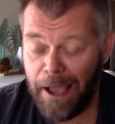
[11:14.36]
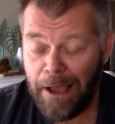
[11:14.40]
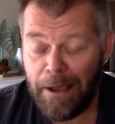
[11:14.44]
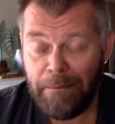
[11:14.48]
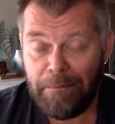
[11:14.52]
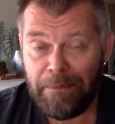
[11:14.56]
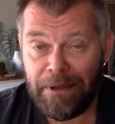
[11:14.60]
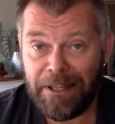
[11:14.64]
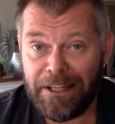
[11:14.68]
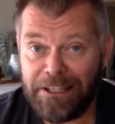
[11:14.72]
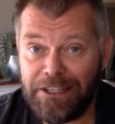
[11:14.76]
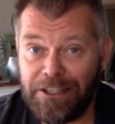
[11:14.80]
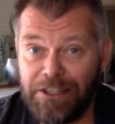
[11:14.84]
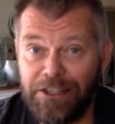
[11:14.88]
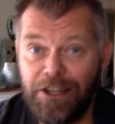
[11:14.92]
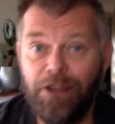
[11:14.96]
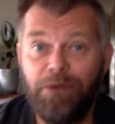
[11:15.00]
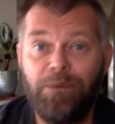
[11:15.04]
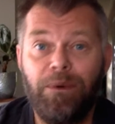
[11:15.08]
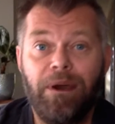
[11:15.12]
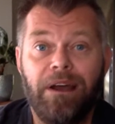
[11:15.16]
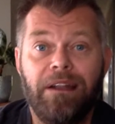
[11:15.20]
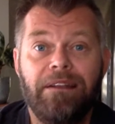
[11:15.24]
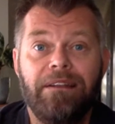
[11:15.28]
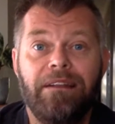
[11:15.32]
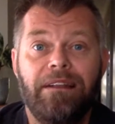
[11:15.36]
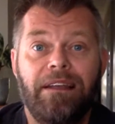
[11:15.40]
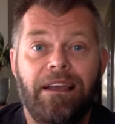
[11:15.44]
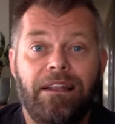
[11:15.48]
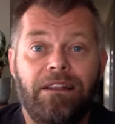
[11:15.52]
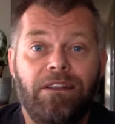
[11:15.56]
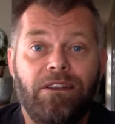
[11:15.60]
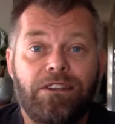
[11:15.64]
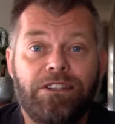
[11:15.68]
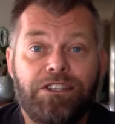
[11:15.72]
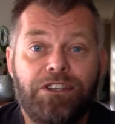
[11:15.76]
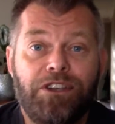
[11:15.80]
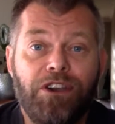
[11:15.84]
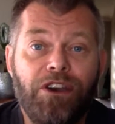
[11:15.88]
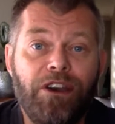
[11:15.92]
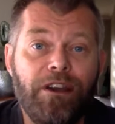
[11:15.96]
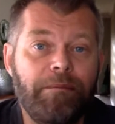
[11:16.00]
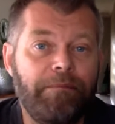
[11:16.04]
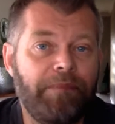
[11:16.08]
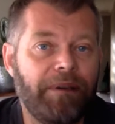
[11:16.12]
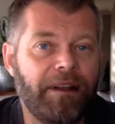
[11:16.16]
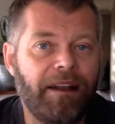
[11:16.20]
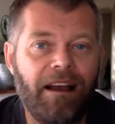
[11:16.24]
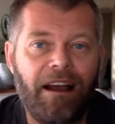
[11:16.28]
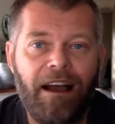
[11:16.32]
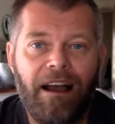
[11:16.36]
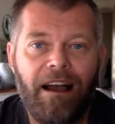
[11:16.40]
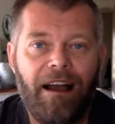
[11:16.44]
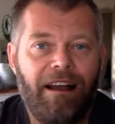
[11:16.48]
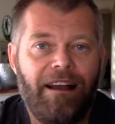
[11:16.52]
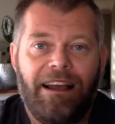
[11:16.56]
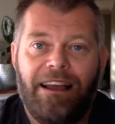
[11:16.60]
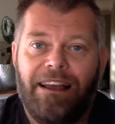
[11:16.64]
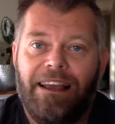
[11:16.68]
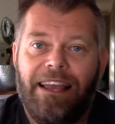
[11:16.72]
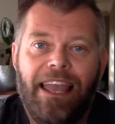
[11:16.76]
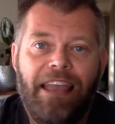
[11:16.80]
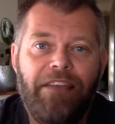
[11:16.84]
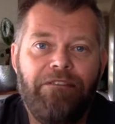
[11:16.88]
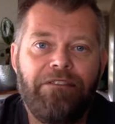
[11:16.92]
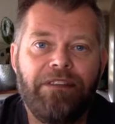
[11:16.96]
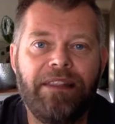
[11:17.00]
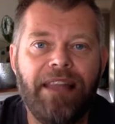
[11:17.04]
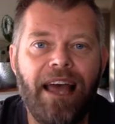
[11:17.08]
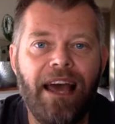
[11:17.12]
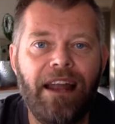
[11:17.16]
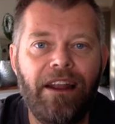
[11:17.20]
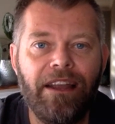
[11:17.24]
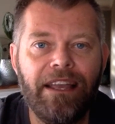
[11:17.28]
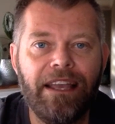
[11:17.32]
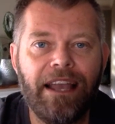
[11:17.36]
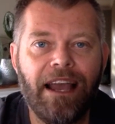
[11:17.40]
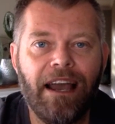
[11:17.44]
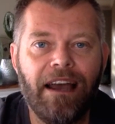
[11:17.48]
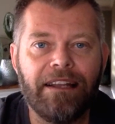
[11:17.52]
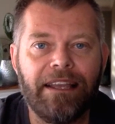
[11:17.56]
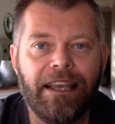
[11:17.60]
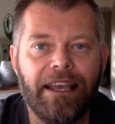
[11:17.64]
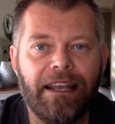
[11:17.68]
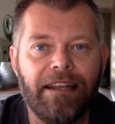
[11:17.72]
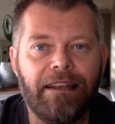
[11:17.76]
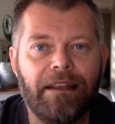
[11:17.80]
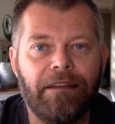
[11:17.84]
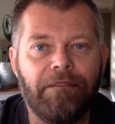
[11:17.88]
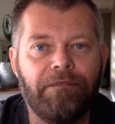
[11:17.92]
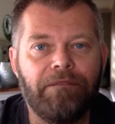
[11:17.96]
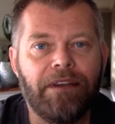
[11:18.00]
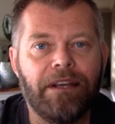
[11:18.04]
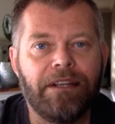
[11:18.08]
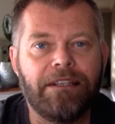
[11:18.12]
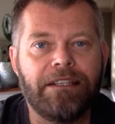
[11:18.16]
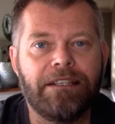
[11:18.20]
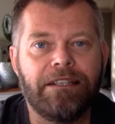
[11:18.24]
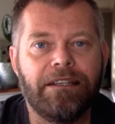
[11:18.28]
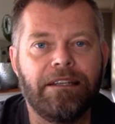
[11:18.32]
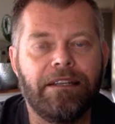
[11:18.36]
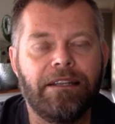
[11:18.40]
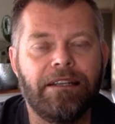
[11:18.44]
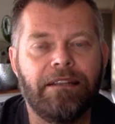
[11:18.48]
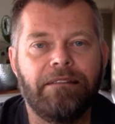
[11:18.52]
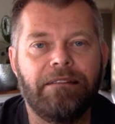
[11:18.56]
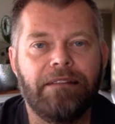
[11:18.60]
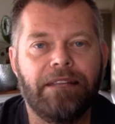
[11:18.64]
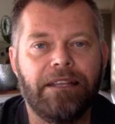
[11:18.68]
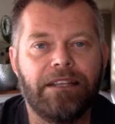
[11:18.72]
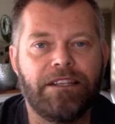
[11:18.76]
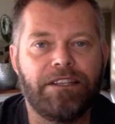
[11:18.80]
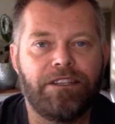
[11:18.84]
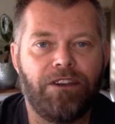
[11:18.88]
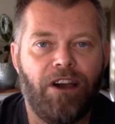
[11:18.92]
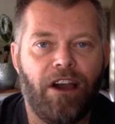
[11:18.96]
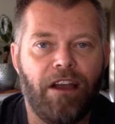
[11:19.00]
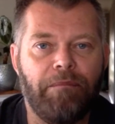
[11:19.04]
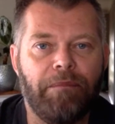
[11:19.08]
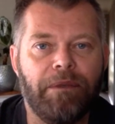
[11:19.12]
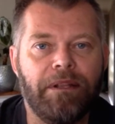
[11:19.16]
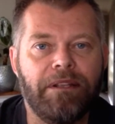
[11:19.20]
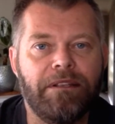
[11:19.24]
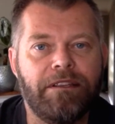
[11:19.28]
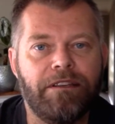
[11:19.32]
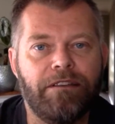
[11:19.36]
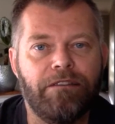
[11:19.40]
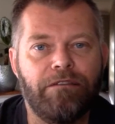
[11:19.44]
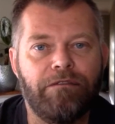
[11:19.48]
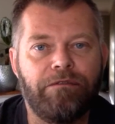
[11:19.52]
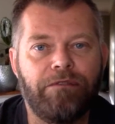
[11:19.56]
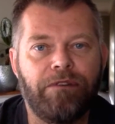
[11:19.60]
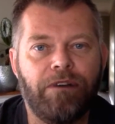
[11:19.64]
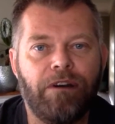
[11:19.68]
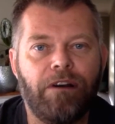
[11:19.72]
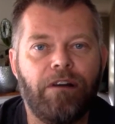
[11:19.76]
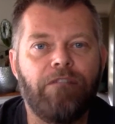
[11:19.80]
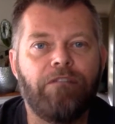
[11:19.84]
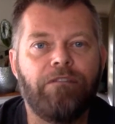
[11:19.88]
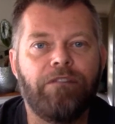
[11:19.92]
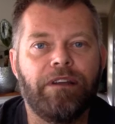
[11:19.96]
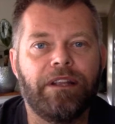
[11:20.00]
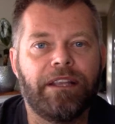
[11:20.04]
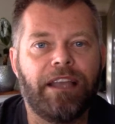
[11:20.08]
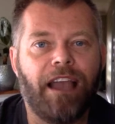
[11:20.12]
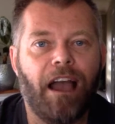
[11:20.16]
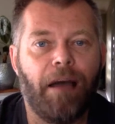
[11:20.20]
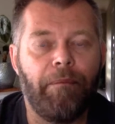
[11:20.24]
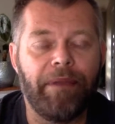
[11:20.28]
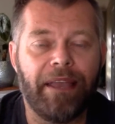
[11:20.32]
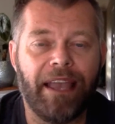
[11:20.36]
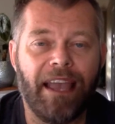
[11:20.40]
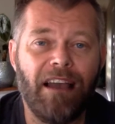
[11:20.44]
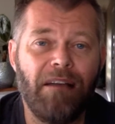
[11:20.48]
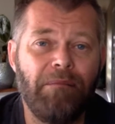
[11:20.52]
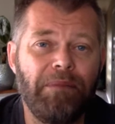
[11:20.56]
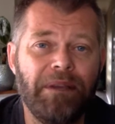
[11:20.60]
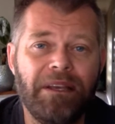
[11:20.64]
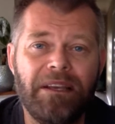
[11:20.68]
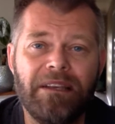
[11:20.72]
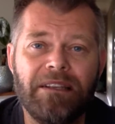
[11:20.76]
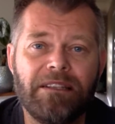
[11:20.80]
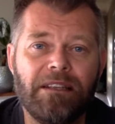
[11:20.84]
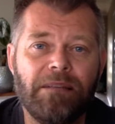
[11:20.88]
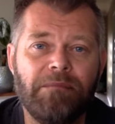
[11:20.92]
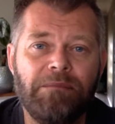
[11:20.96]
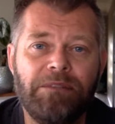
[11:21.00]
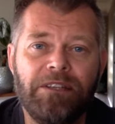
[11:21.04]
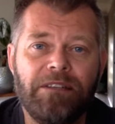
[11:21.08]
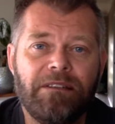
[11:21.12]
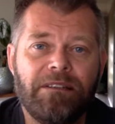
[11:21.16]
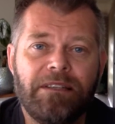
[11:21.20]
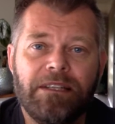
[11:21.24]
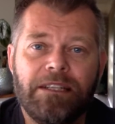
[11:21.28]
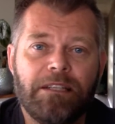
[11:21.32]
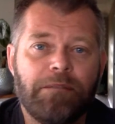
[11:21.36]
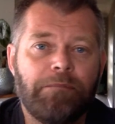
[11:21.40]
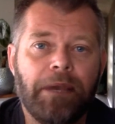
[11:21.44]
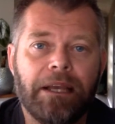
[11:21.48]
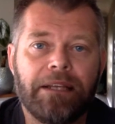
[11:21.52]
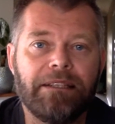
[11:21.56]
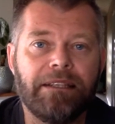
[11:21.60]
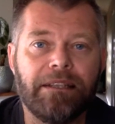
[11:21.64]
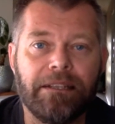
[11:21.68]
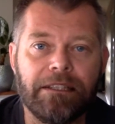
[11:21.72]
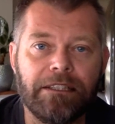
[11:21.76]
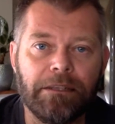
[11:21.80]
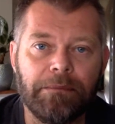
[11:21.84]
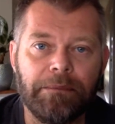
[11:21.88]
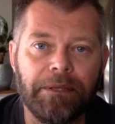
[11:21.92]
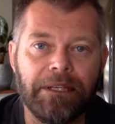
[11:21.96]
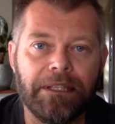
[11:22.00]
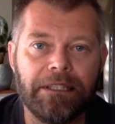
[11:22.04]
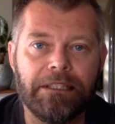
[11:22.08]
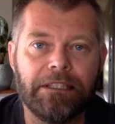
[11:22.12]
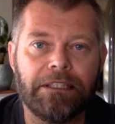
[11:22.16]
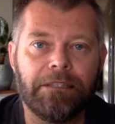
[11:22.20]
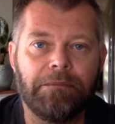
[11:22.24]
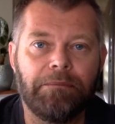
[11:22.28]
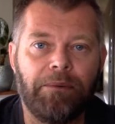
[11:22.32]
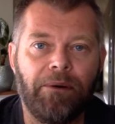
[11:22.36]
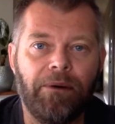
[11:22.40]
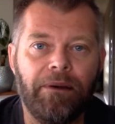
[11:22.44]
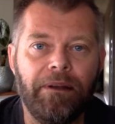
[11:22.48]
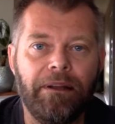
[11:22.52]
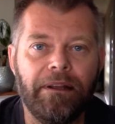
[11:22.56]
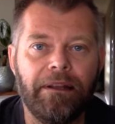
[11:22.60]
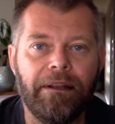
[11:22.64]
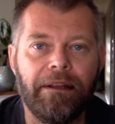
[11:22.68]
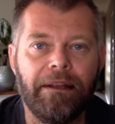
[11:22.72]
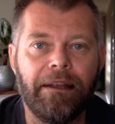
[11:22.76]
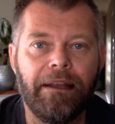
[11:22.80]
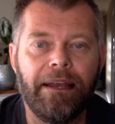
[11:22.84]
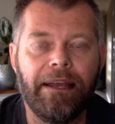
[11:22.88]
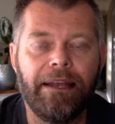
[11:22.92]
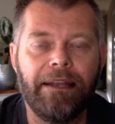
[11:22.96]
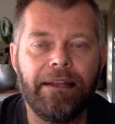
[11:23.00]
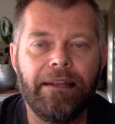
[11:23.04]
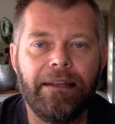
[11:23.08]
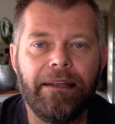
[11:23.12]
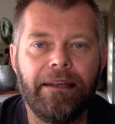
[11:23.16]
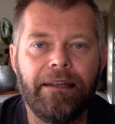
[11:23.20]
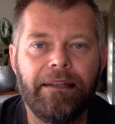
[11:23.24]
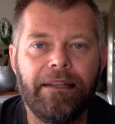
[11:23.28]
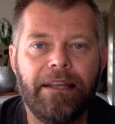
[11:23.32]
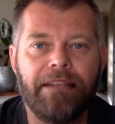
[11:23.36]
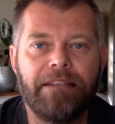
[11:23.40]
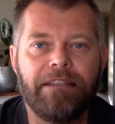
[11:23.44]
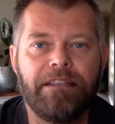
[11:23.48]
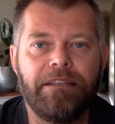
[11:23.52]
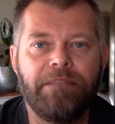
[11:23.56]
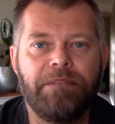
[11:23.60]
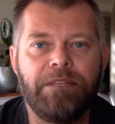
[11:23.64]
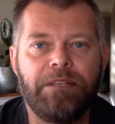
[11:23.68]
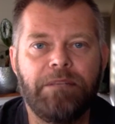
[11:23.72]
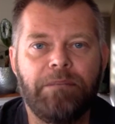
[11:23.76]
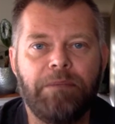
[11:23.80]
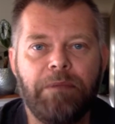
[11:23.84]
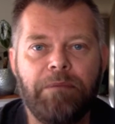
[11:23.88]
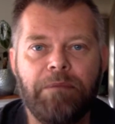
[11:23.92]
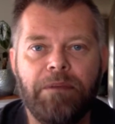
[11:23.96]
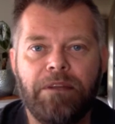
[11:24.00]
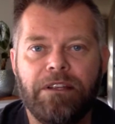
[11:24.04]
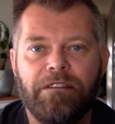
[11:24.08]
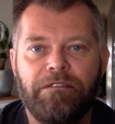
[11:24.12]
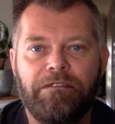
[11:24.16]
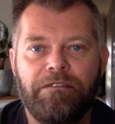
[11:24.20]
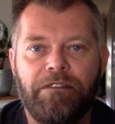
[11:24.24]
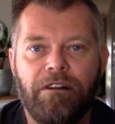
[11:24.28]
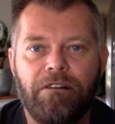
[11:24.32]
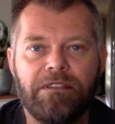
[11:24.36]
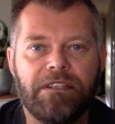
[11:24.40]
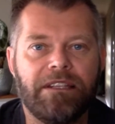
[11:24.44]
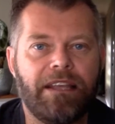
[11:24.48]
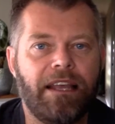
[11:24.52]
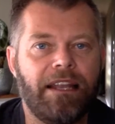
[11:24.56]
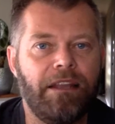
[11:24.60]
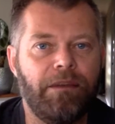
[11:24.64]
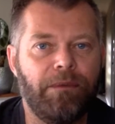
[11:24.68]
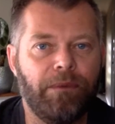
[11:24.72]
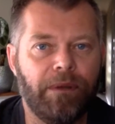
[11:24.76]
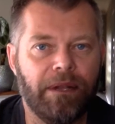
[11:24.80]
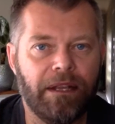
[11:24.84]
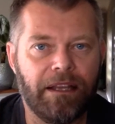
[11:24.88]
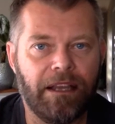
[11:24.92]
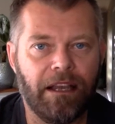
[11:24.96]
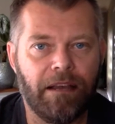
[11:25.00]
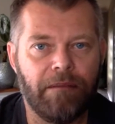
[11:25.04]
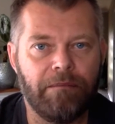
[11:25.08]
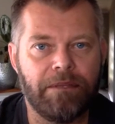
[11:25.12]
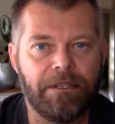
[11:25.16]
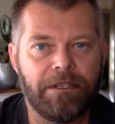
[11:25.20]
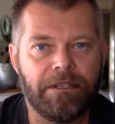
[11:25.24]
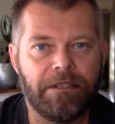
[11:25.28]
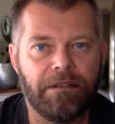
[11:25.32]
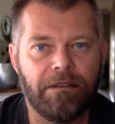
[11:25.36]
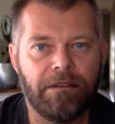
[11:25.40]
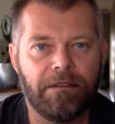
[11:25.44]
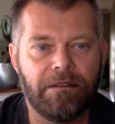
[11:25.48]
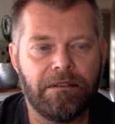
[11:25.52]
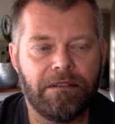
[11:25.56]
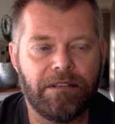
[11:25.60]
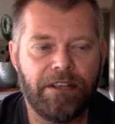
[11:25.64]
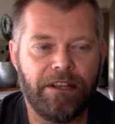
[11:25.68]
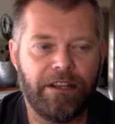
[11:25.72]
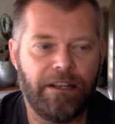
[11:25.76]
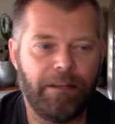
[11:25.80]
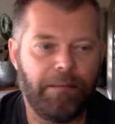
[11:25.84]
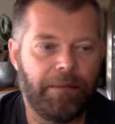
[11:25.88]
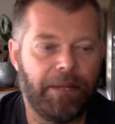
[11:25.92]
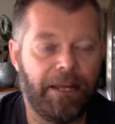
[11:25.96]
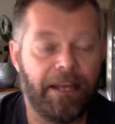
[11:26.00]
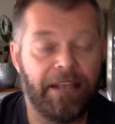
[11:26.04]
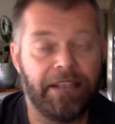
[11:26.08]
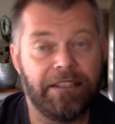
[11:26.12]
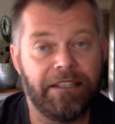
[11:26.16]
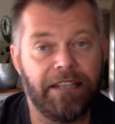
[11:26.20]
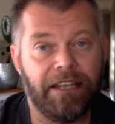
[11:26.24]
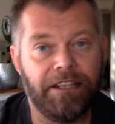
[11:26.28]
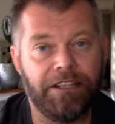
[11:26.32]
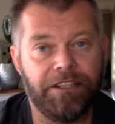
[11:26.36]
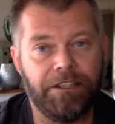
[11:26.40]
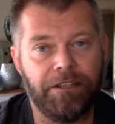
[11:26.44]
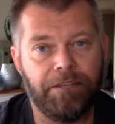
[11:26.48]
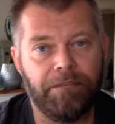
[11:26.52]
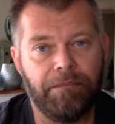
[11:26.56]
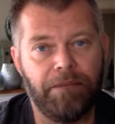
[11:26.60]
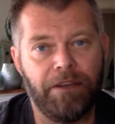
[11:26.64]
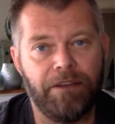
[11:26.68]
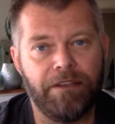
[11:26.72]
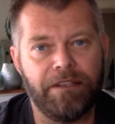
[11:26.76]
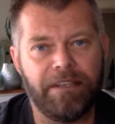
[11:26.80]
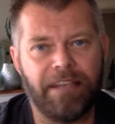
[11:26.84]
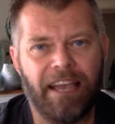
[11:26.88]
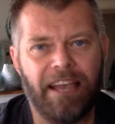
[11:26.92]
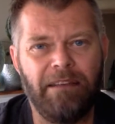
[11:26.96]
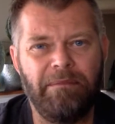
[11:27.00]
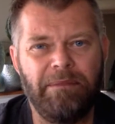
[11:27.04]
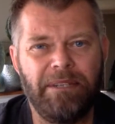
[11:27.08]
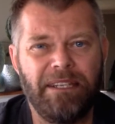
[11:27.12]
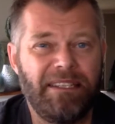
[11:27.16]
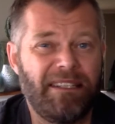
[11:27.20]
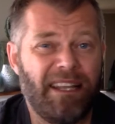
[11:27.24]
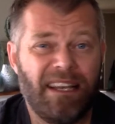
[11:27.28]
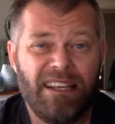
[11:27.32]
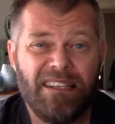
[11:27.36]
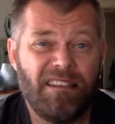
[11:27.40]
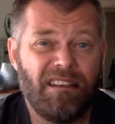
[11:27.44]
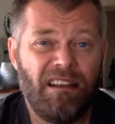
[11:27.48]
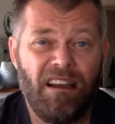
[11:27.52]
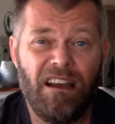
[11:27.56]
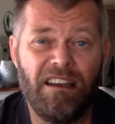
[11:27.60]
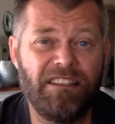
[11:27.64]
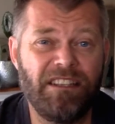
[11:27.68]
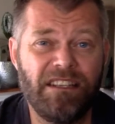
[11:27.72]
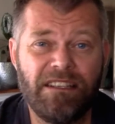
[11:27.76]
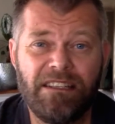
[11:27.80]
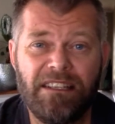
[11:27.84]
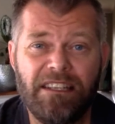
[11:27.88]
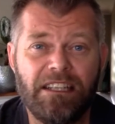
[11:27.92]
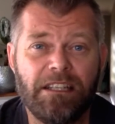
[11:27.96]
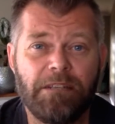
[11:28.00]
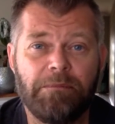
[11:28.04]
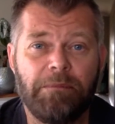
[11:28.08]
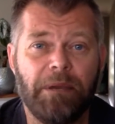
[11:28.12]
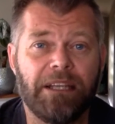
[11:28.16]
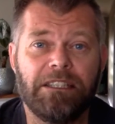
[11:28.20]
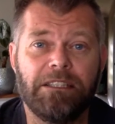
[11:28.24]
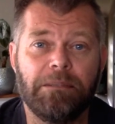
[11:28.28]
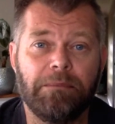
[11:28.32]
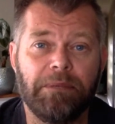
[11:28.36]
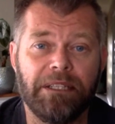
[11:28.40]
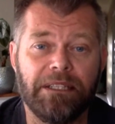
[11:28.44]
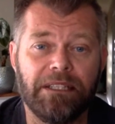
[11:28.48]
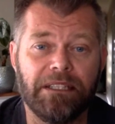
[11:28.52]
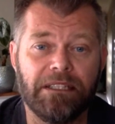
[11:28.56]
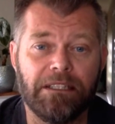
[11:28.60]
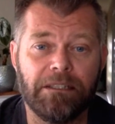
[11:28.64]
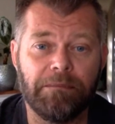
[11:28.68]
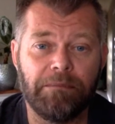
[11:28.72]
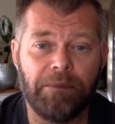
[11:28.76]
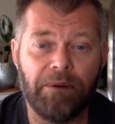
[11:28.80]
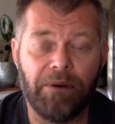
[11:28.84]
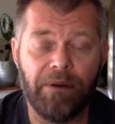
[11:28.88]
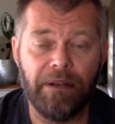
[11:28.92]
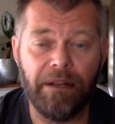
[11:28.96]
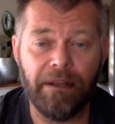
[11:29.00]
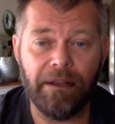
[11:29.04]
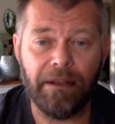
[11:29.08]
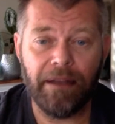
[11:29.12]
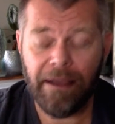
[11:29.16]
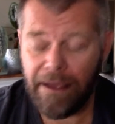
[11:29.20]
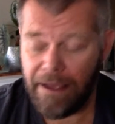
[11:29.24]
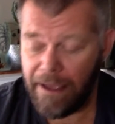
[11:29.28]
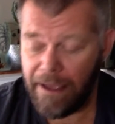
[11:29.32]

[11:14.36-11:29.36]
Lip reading: But this new one, it looks good, but even that I can't get invested in the excitement of it coming out, because I'm just expecting to be disappointed. And that seems to be my default setting when it comes to certainly PlayStation and most games these days. I just expect to be disappointed.